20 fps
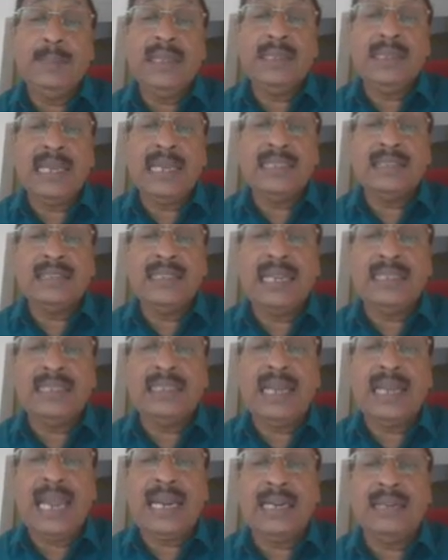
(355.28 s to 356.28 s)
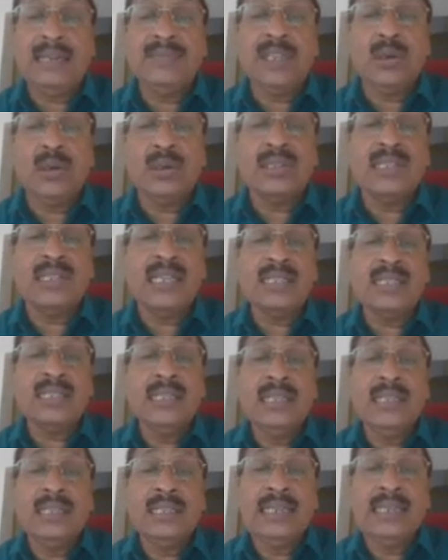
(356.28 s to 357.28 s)
That angle we call it as
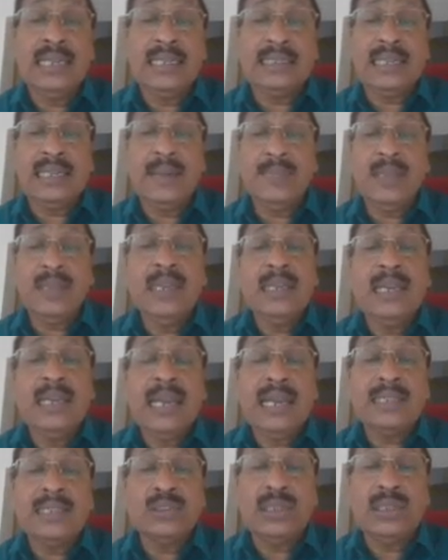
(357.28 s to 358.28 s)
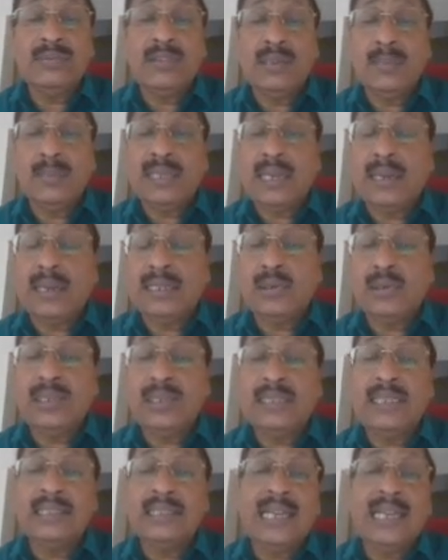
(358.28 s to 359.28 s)
delta. Actually, we'll be
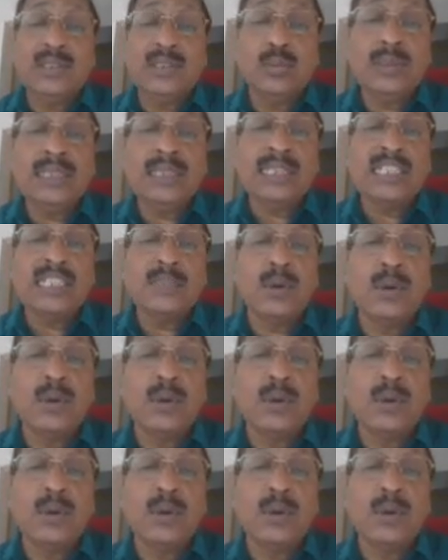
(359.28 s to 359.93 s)
calculating that one corresponding